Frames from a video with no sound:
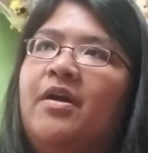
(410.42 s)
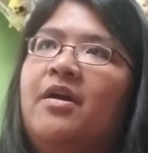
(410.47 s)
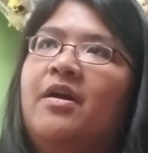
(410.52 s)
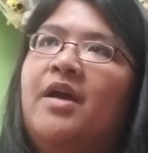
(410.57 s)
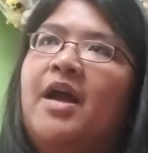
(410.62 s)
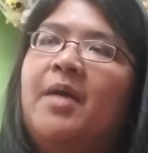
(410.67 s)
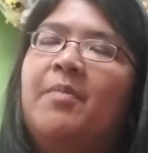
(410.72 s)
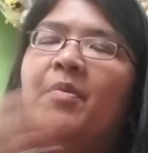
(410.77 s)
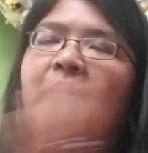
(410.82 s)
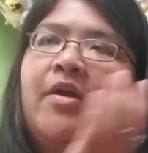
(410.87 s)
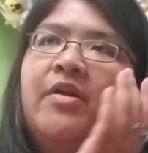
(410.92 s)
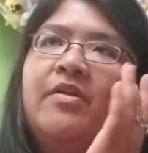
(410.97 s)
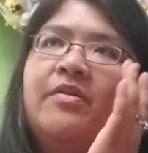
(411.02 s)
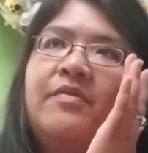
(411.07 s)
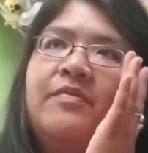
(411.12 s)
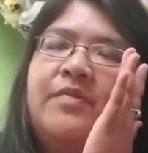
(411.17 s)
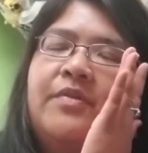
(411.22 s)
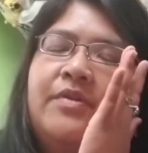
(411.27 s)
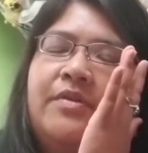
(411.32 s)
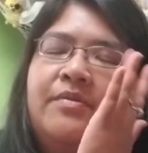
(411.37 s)
I'm part
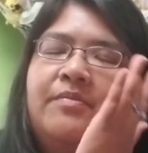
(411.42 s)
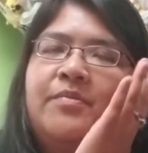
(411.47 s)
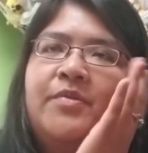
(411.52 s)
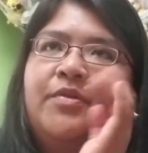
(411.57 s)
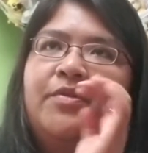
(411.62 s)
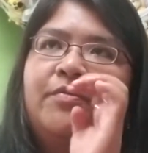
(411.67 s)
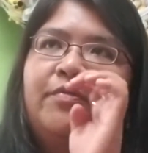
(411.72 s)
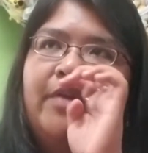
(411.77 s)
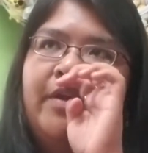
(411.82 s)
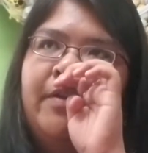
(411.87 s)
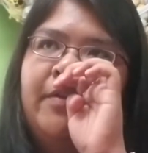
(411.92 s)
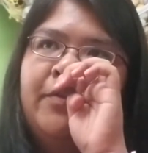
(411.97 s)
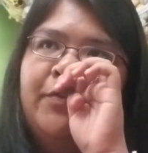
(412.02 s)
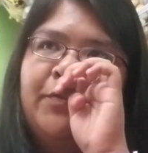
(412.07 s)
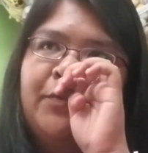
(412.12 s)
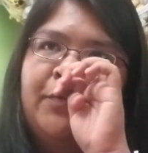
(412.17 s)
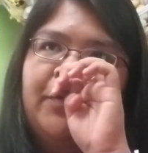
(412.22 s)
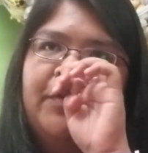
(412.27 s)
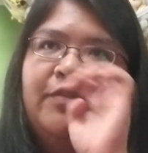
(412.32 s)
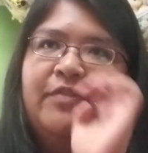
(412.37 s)
of their Fragrant
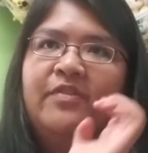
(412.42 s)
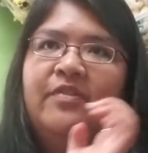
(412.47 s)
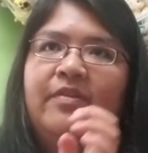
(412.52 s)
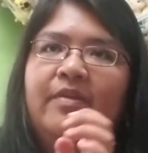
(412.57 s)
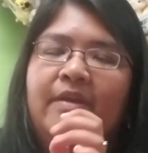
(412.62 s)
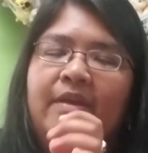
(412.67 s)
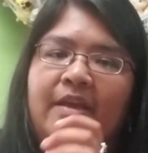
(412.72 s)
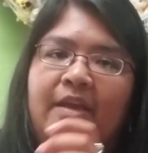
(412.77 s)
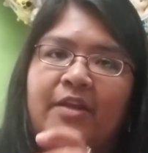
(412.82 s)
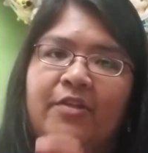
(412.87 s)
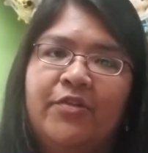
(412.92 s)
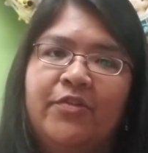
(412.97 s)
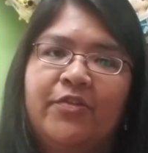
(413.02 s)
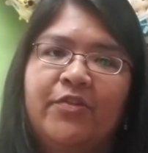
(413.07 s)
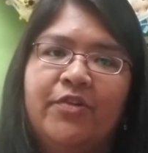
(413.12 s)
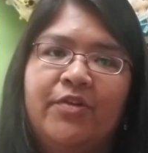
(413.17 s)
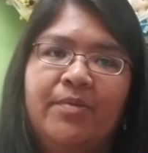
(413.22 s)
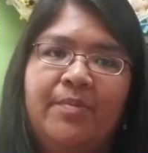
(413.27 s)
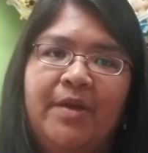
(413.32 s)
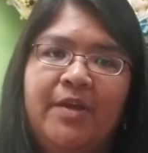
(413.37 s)
Jewels Inner
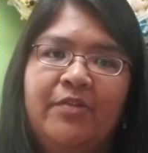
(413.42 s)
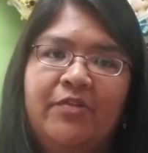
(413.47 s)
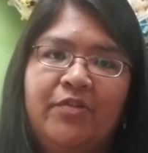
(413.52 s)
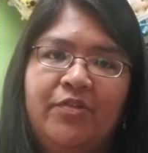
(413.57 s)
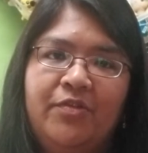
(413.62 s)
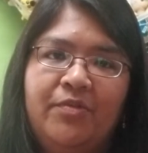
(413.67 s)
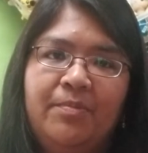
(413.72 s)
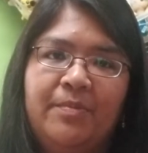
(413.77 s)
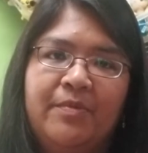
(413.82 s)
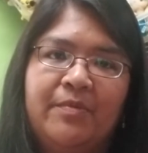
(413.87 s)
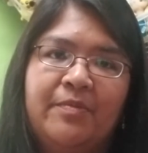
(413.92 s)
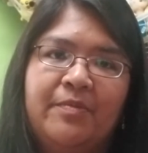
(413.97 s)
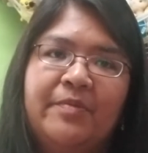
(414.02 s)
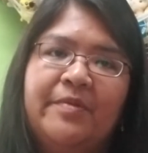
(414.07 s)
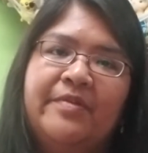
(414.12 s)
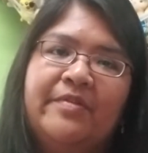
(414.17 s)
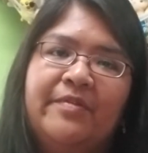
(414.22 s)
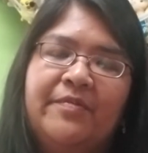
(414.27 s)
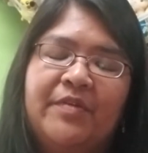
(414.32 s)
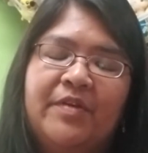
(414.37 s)
Circle page too,
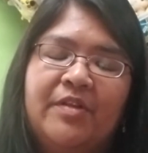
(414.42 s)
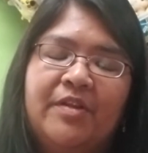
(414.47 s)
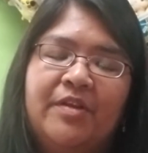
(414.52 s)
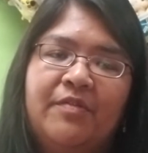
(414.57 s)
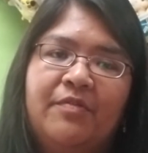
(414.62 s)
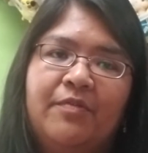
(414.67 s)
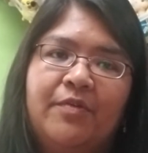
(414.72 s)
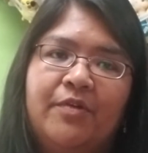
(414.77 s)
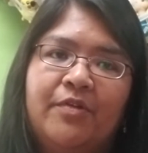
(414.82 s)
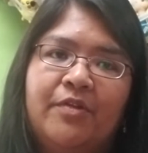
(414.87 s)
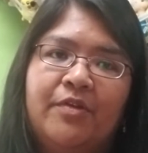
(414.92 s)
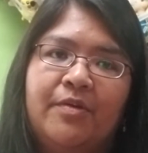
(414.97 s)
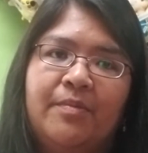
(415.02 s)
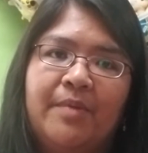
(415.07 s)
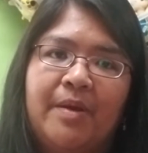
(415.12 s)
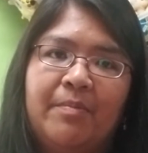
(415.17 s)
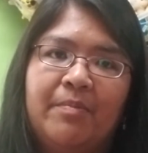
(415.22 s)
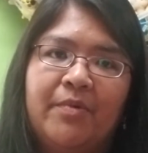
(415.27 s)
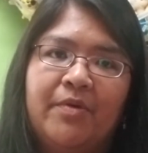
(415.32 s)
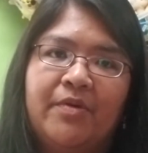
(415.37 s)
specifically for their
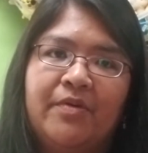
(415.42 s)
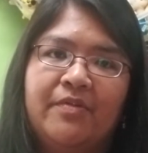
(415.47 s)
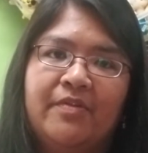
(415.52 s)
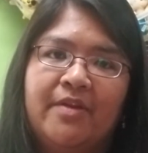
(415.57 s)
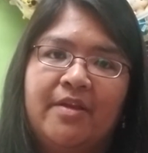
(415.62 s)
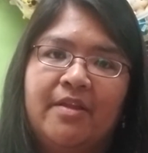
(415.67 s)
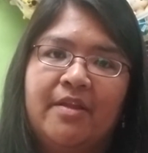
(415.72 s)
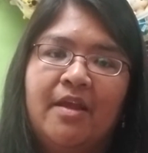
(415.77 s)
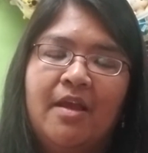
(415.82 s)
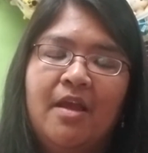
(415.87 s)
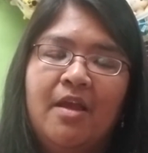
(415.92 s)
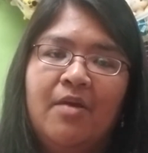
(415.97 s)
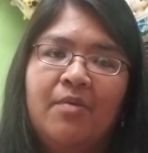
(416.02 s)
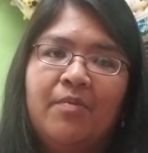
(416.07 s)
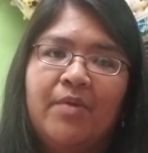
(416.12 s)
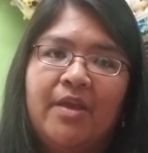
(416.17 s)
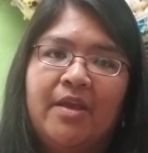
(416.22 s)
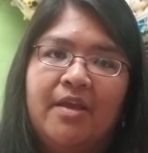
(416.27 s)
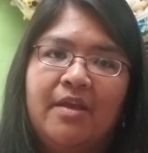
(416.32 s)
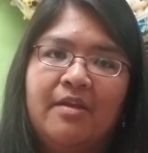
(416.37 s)
members, and
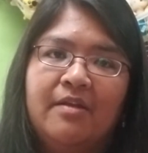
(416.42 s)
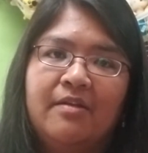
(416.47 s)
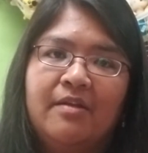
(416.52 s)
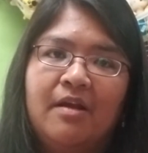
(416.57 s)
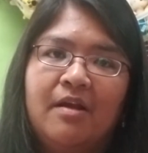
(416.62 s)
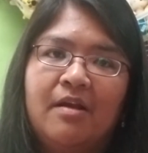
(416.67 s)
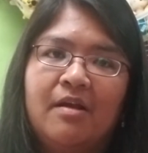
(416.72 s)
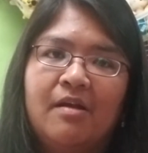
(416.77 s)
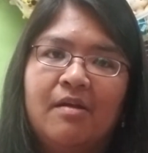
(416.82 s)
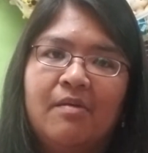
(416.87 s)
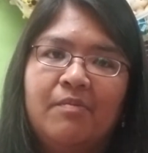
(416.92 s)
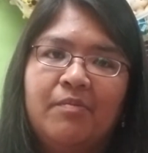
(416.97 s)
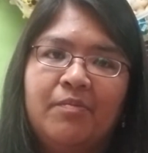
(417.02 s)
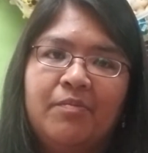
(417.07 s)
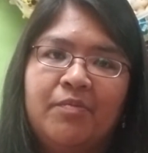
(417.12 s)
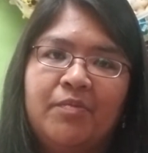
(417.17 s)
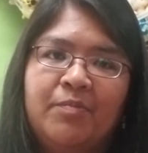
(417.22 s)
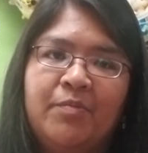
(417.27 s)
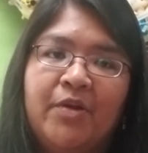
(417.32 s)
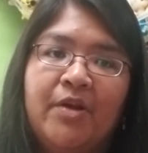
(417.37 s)
we
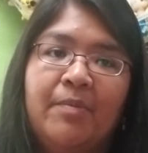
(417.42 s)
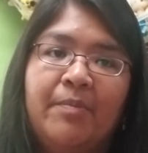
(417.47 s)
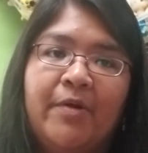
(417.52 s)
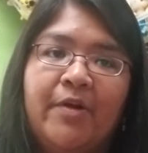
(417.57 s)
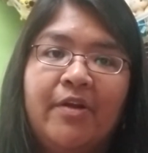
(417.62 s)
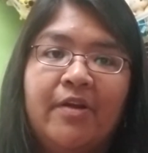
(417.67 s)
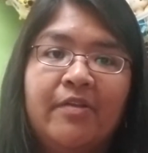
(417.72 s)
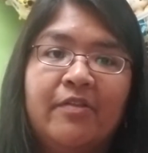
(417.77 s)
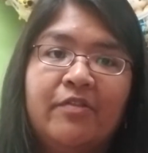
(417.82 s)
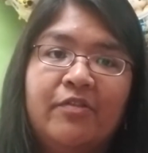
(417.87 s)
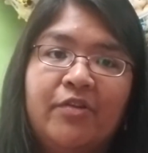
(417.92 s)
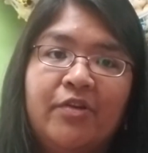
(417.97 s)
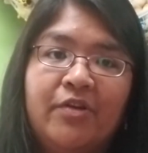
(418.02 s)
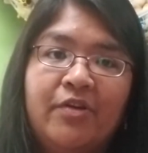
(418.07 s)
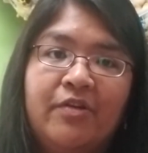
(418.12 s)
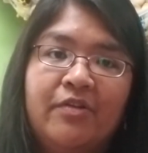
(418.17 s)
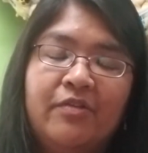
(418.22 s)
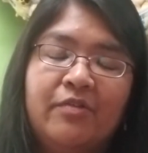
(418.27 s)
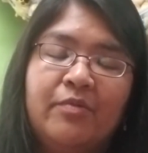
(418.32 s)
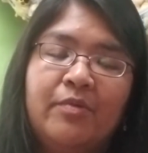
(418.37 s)
bring up our
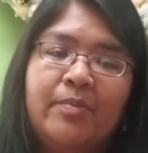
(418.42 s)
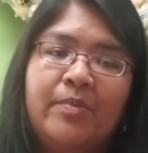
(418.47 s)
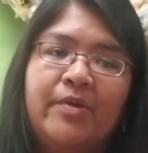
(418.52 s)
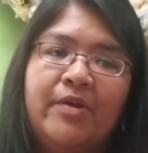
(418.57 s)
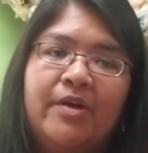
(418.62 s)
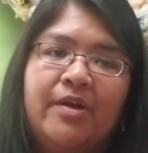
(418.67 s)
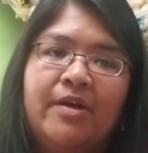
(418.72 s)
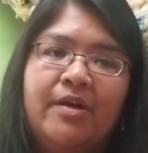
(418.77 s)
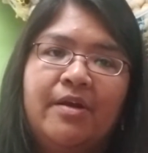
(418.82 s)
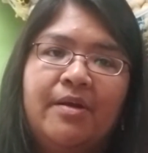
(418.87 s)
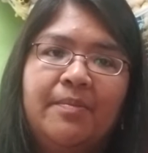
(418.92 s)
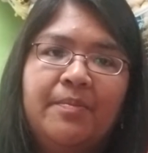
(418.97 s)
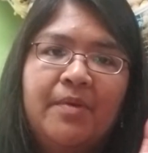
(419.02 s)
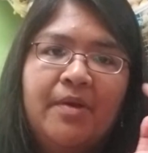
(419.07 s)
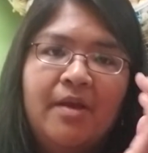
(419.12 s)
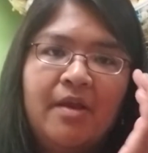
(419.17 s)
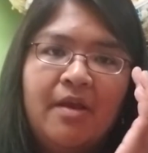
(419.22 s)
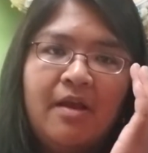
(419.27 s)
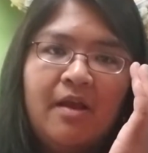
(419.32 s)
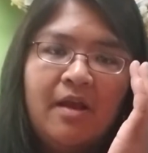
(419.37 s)
concerns, we bring up
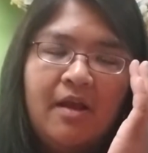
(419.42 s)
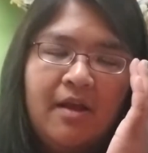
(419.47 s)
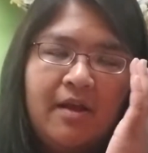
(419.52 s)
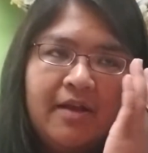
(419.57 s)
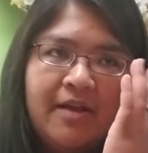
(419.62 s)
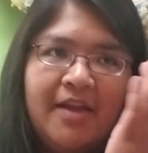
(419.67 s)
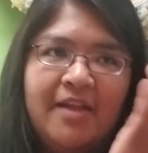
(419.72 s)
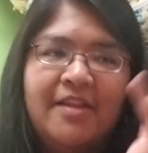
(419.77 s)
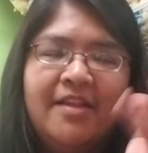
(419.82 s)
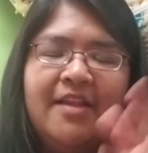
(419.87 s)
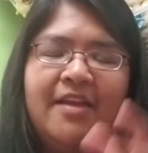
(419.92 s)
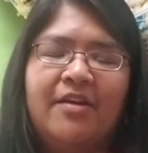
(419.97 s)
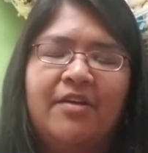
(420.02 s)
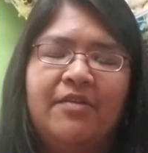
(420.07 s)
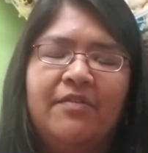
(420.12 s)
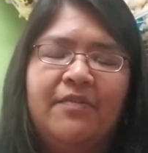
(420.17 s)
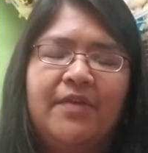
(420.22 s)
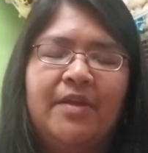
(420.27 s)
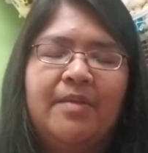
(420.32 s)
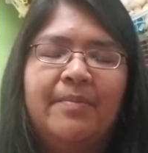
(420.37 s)
kind of like our
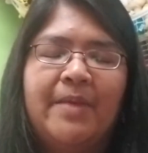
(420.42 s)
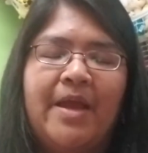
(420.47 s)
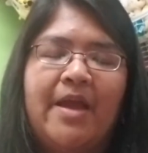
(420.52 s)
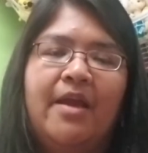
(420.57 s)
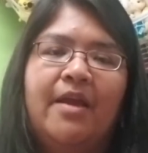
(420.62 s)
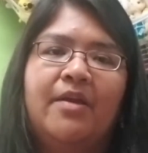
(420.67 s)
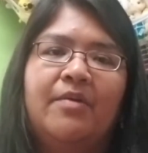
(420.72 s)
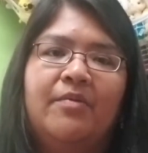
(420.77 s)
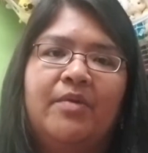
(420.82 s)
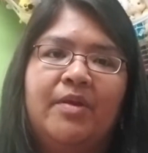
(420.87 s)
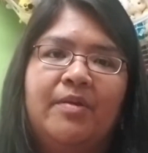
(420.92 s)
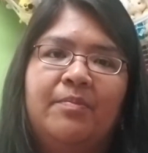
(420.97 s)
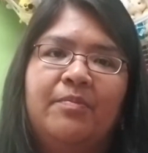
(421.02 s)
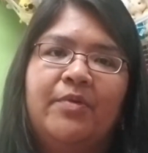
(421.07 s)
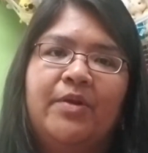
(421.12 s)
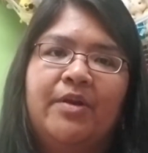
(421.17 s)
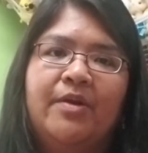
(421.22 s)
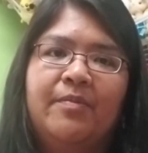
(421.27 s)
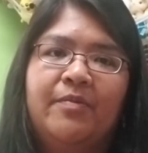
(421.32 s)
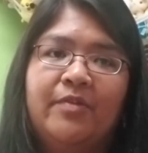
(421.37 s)
feedback, and we
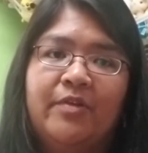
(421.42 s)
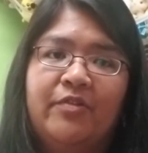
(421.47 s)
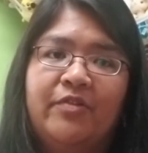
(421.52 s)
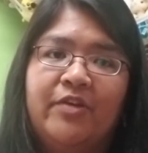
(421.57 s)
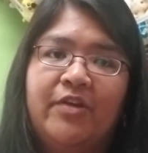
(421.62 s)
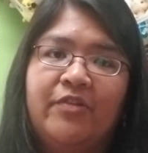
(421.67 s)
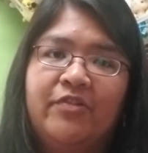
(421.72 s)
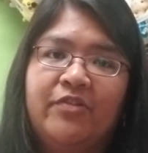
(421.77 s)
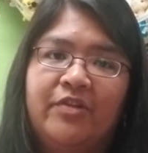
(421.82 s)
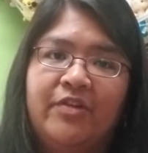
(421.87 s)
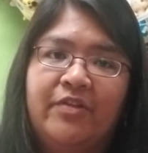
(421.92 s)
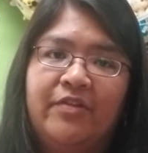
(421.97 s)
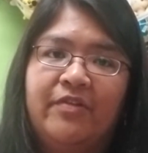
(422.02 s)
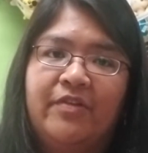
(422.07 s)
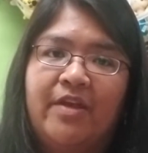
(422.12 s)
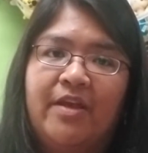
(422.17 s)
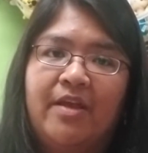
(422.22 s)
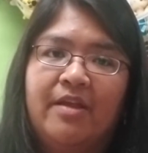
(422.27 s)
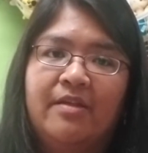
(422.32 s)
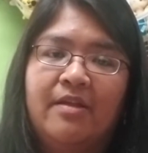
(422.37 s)
bring up suggestions,
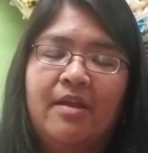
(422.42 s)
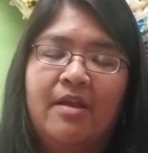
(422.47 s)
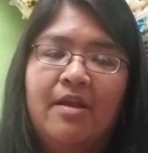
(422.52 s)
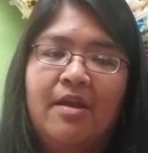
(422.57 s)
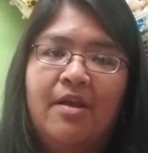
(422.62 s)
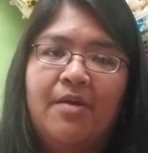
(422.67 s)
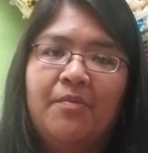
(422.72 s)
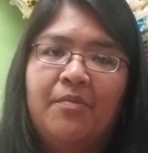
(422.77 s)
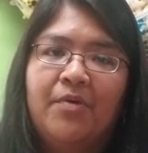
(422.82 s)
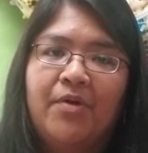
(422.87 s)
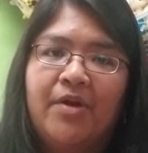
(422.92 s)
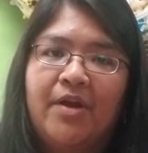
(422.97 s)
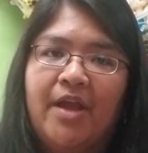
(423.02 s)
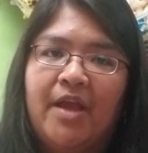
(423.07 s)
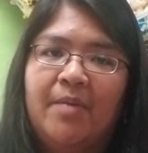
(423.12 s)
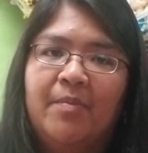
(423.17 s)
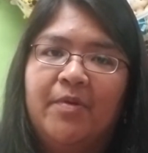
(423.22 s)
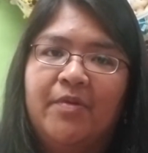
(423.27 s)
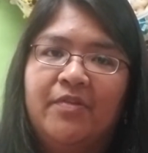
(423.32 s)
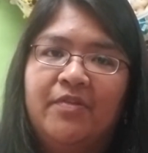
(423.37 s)
and we're
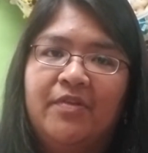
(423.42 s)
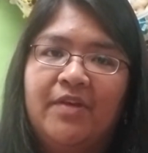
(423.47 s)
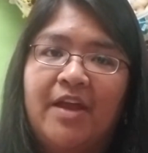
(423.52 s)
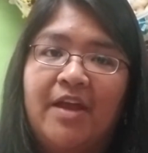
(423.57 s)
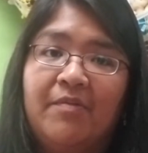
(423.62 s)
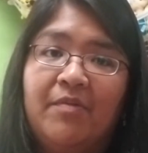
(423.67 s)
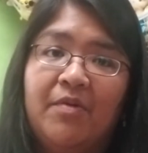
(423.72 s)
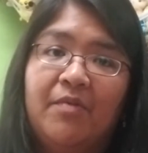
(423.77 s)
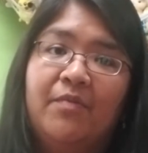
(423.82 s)
able to have our